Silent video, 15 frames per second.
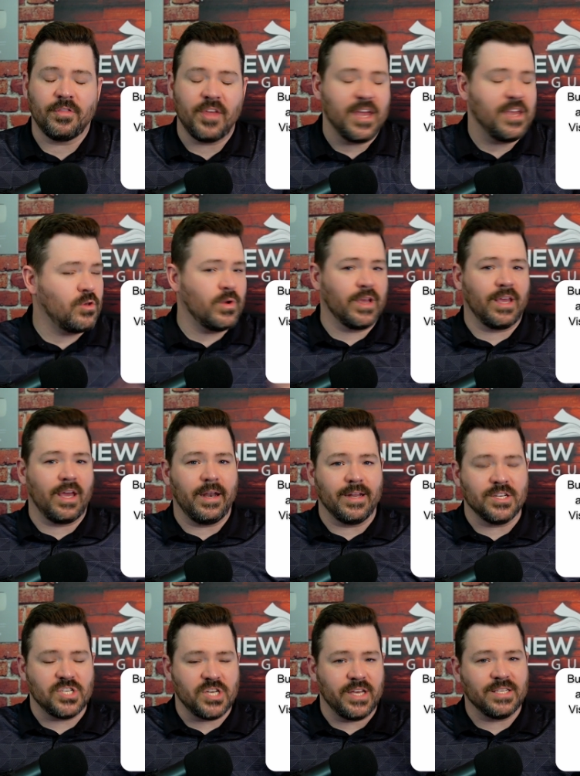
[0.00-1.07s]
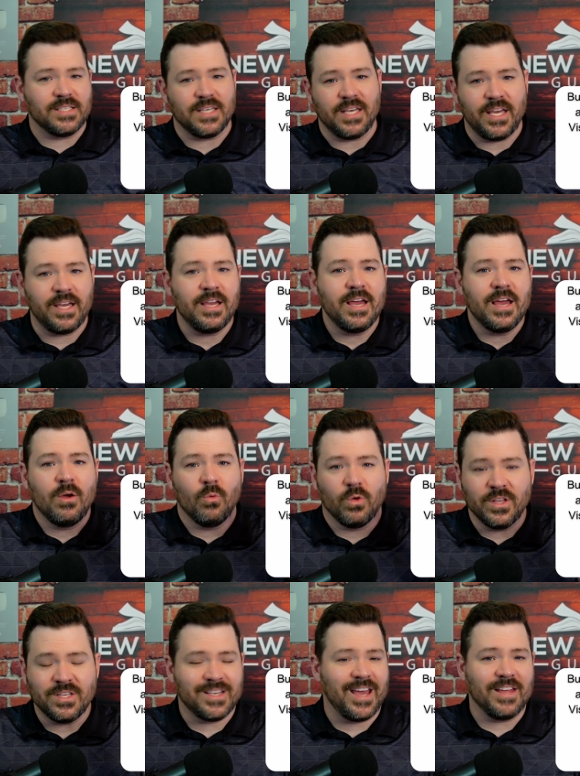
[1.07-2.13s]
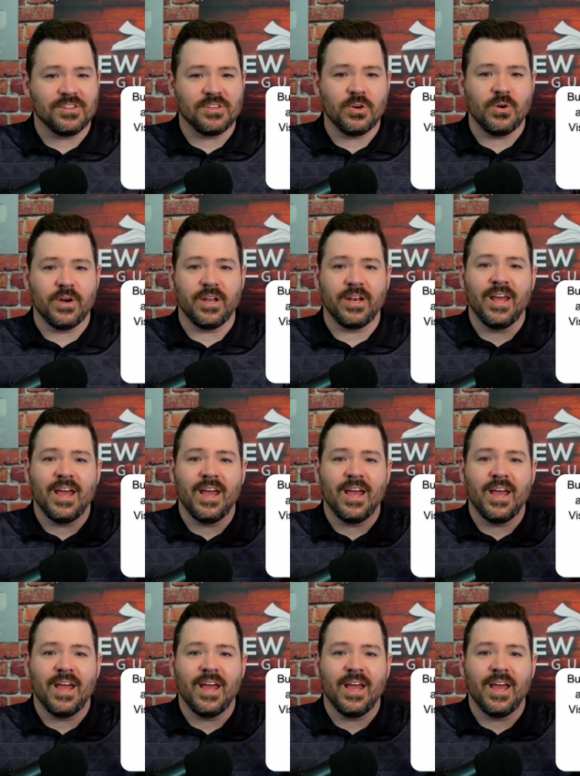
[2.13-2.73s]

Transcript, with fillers: Thank you again to JC. Well, let's get to it.